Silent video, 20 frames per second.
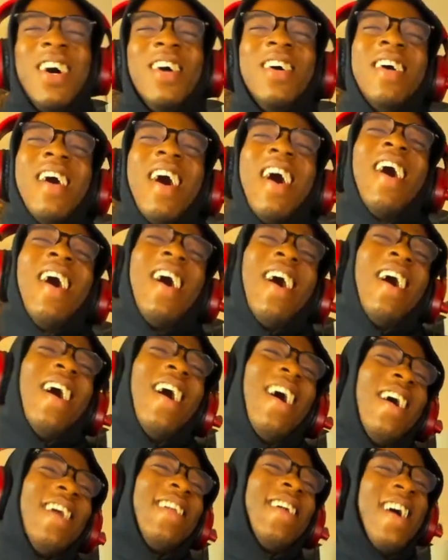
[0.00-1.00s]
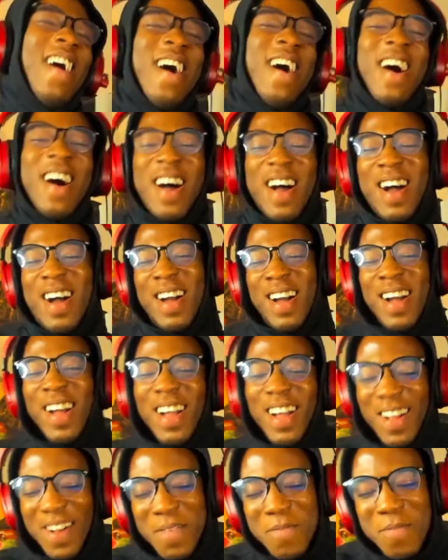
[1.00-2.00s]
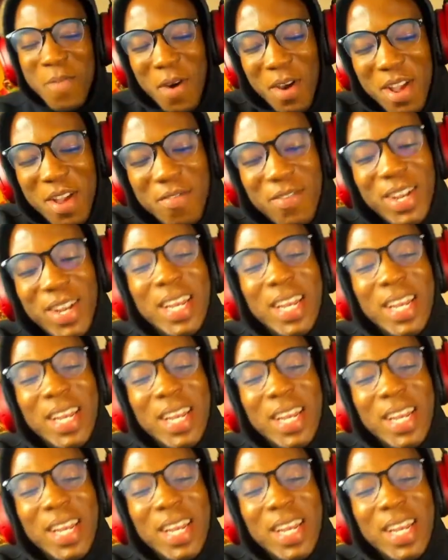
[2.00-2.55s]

ah, nah. Bro, even in